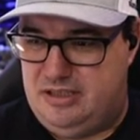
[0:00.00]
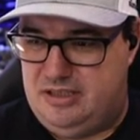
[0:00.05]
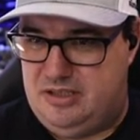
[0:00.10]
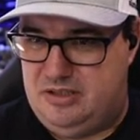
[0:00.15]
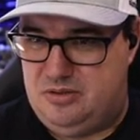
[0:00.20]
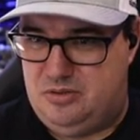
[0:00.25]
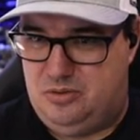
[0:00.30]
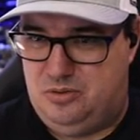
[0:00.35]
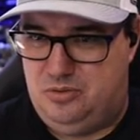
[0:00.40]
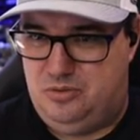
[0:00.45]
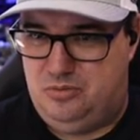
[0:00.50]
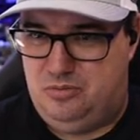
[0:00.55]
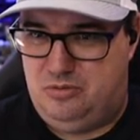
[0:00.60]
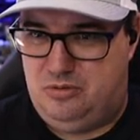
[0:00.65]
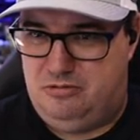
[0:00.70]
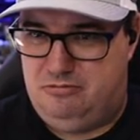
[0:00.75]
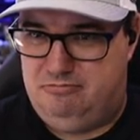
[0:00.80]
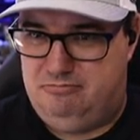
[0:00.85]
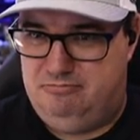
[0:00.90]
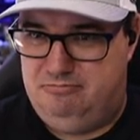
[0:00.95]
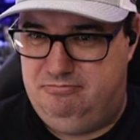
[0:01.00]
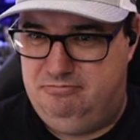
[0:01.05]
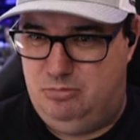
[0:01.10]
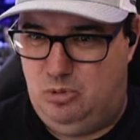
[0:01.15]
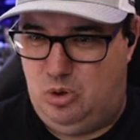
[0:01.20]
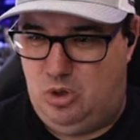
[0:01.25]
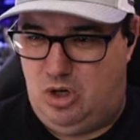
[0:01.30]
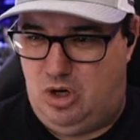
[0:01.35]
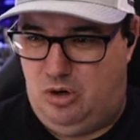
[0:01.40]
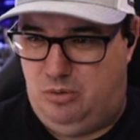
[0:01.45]
all
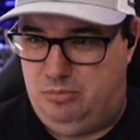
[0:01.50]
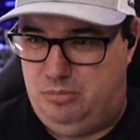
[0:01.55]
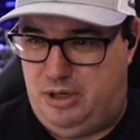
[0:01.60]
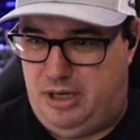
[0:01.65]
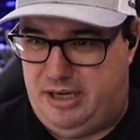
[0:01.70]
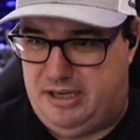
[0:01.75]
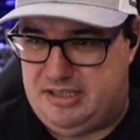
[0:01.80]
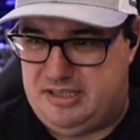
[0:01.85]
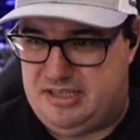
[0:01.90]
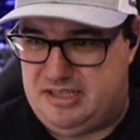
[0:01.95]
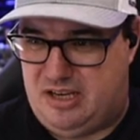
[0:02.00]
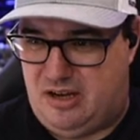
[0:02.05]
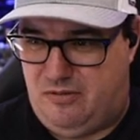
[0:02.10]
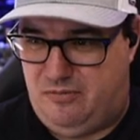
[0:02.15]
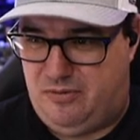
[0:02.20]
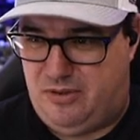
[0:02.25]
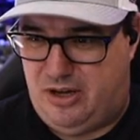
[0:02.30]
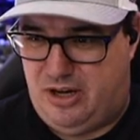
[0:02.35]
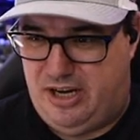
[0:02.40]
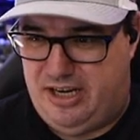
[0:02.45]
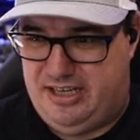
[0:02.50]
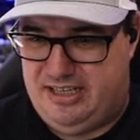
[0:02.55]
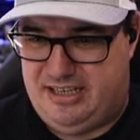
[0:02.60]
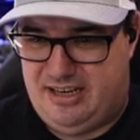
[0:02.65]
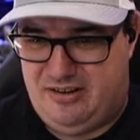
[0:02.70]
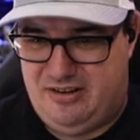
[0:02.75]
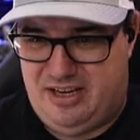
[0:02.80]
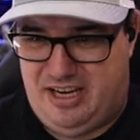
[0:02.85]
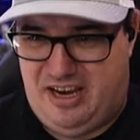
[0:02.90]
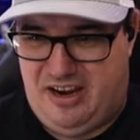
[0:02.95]
more complex stuff that I
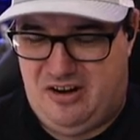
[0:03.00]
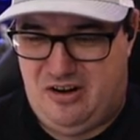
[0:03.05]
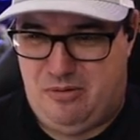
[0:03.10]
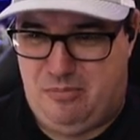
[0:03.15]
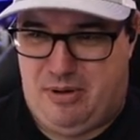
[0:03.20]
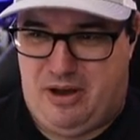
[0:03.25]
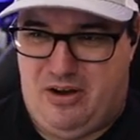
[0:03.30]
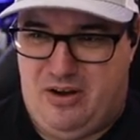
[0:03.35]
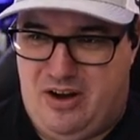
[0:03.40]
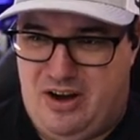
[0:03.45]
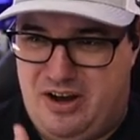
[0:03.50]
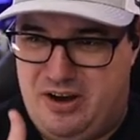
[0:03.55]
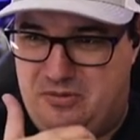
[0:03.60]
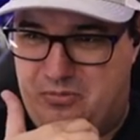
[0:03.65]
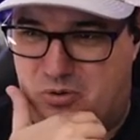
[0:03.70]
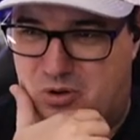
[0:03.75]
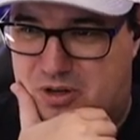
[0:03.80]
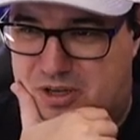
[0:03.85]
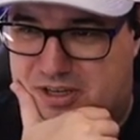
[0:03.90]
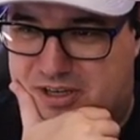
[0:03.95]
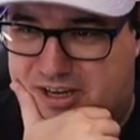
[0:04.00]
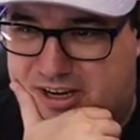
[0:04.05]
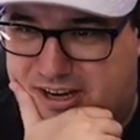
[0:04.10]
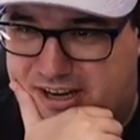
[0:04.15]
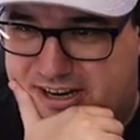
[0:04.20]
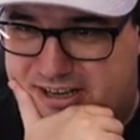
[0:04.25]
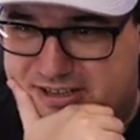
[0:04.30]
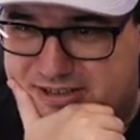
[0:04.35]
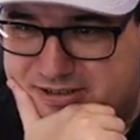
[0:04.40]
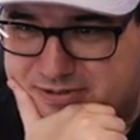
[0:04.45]
don't care about.
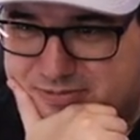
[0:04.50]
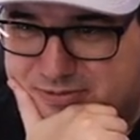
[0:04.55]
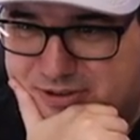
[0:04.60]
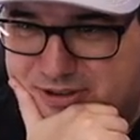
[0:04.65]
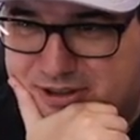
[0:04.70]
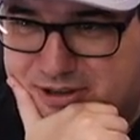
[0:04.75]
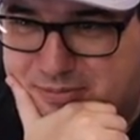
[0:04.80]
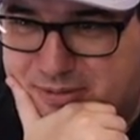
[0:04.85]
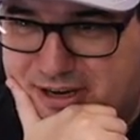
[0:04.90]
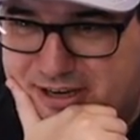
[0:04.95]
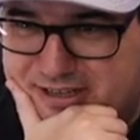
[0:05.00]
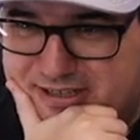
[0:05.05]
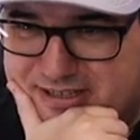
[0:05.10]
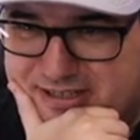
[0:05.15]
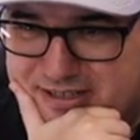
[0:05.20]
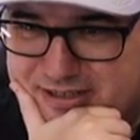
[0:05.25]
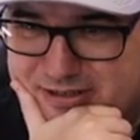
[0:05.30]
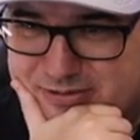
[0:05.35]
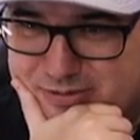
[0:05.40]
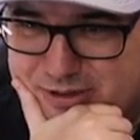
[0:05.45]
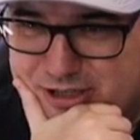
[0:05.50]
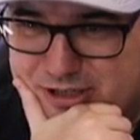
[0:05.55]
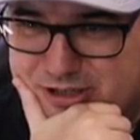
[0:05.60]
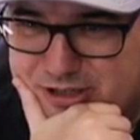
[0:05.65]
I just want the basics, which